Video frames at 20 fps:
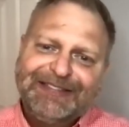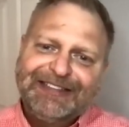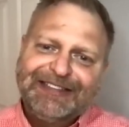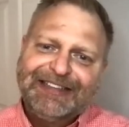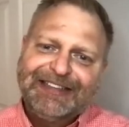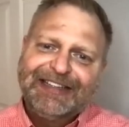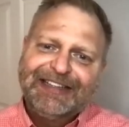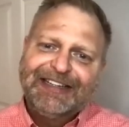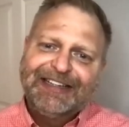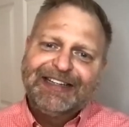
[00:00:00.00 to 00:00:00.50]

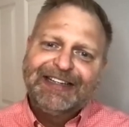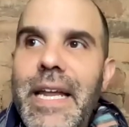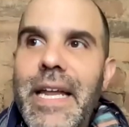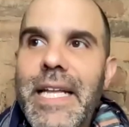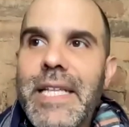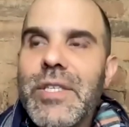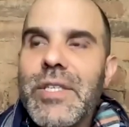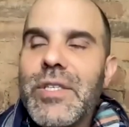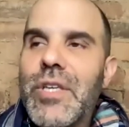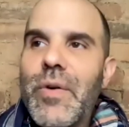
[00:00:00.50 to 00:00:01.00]
Well, and, and
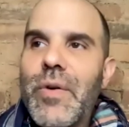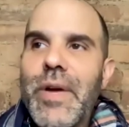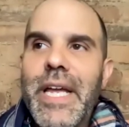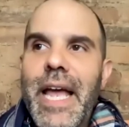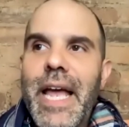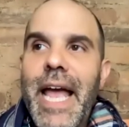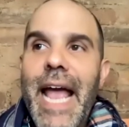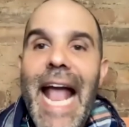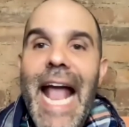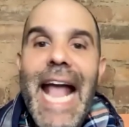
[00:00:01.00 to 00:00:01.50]
it's so,
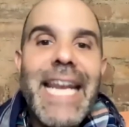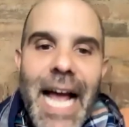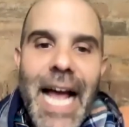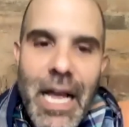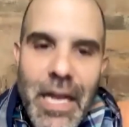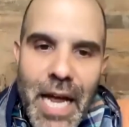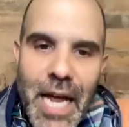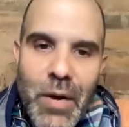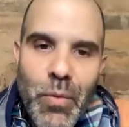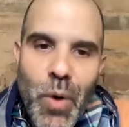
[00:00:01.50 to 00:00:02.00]
and
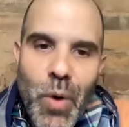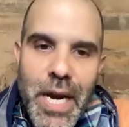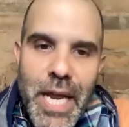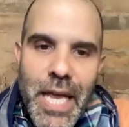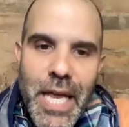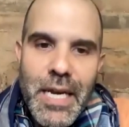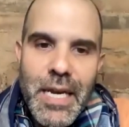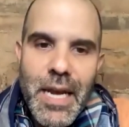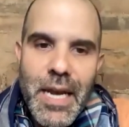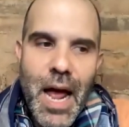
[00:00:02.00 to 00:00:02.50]
I, I want to
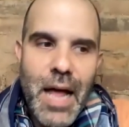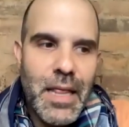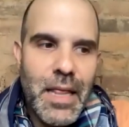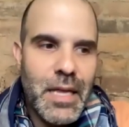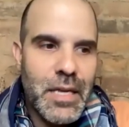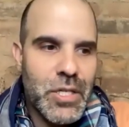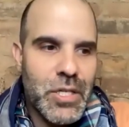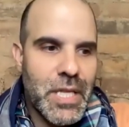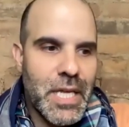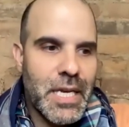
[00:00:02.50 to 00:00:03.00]

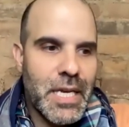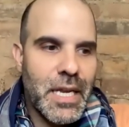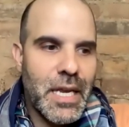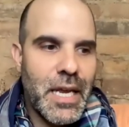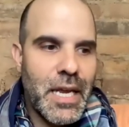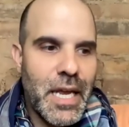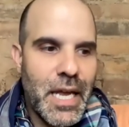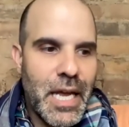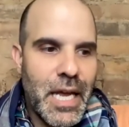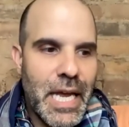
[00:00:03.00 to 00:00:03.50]
acknowledge that
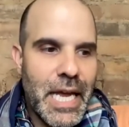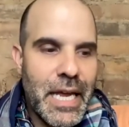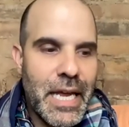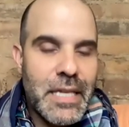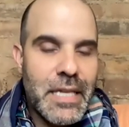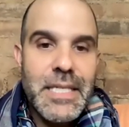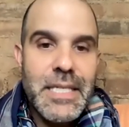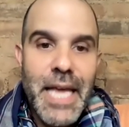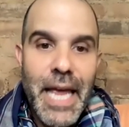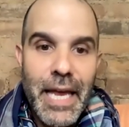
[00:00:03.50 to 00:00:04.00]

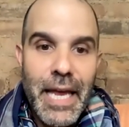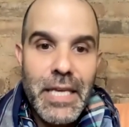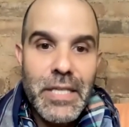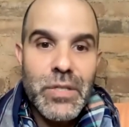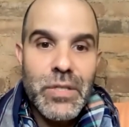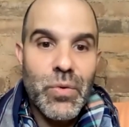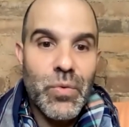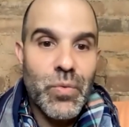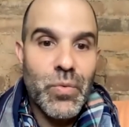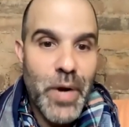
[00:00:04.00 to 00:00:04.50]
it
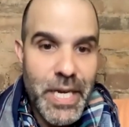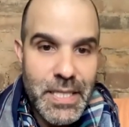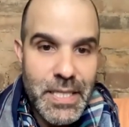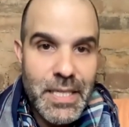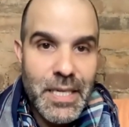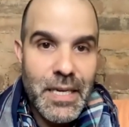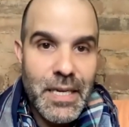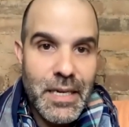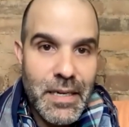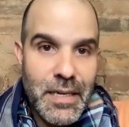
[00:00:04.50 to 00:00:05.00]
takes
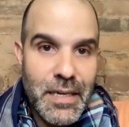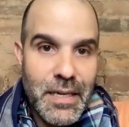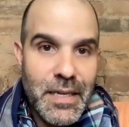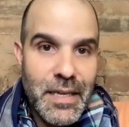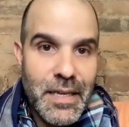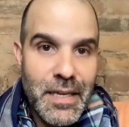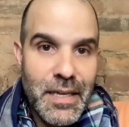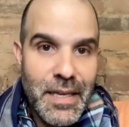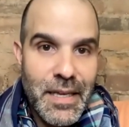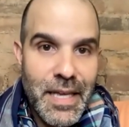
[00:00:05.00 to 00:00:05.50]
risk.
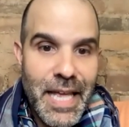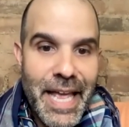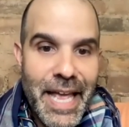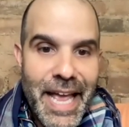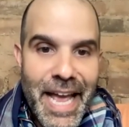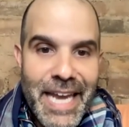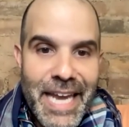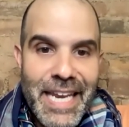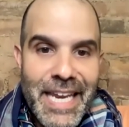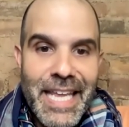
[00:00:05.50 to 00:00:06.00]

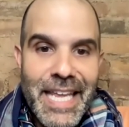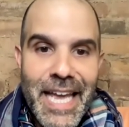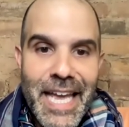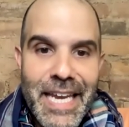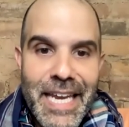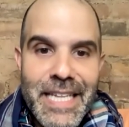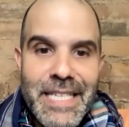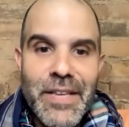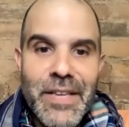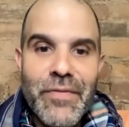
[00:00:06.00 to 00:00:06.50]
And
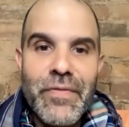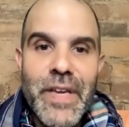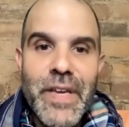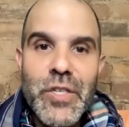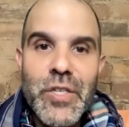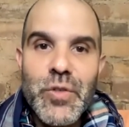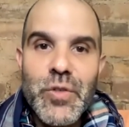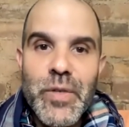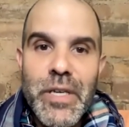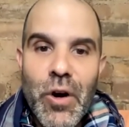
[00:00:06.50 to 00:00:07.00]
again, it's a
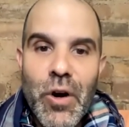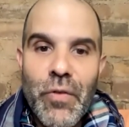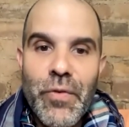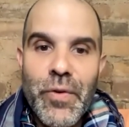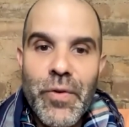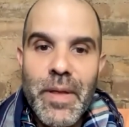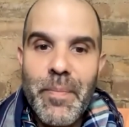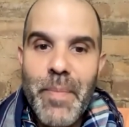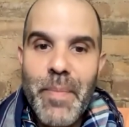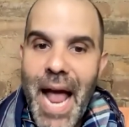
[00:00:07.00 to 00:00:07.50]
victory
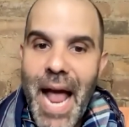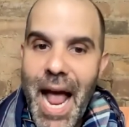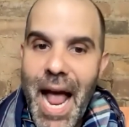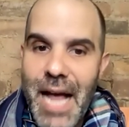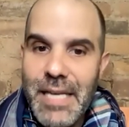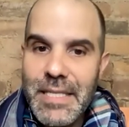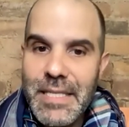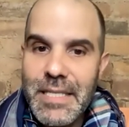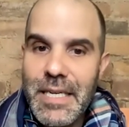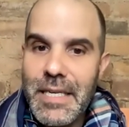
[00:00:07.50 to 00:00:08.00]
over the
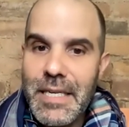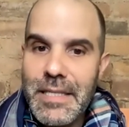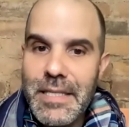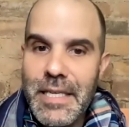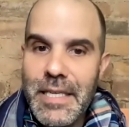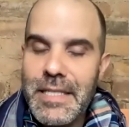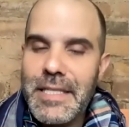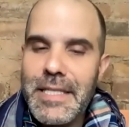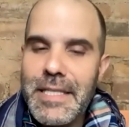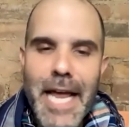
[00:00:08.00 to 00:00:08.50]
past because
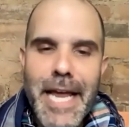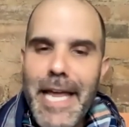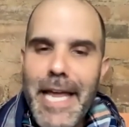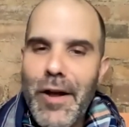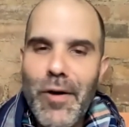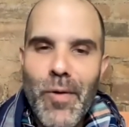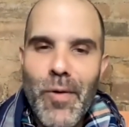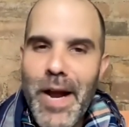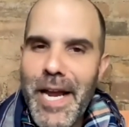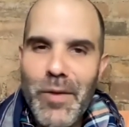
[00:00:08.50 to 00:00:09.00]
in second
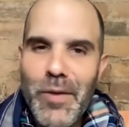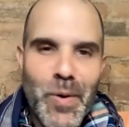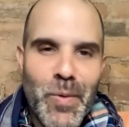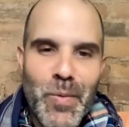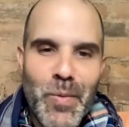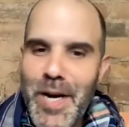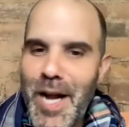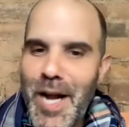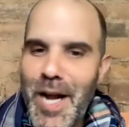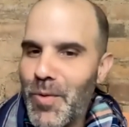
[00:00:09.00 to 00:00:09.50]
grade, we
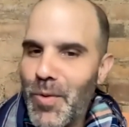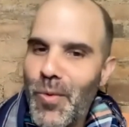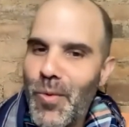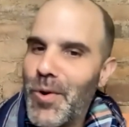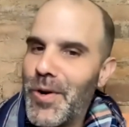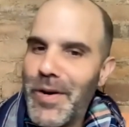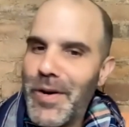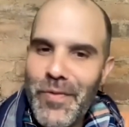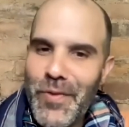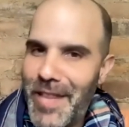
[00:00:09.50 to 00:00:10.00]
were not
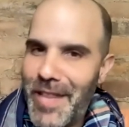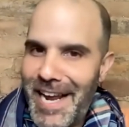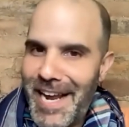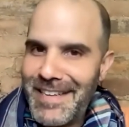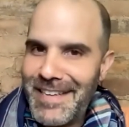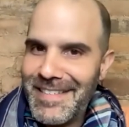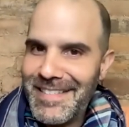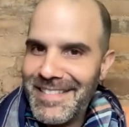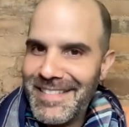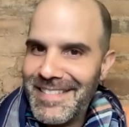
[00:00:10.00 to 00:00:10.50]
rewarded for that.